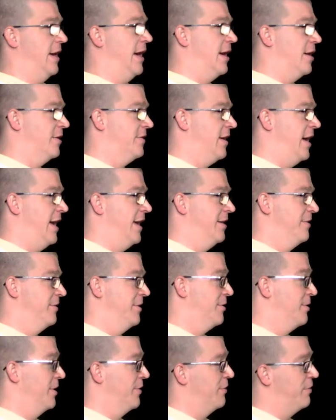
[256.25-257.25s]
airtight
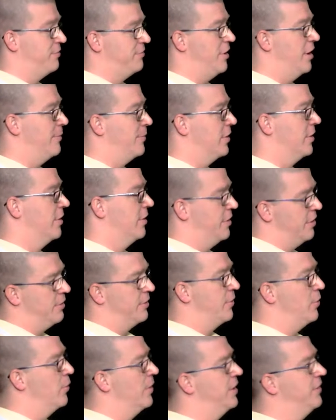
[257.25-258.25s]
during the summer or
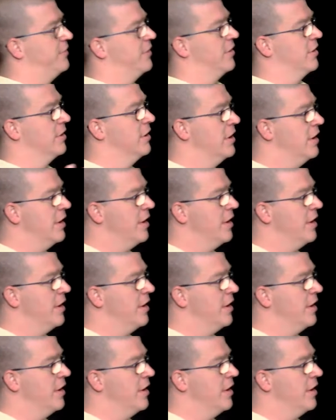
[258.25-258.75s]
during the winter,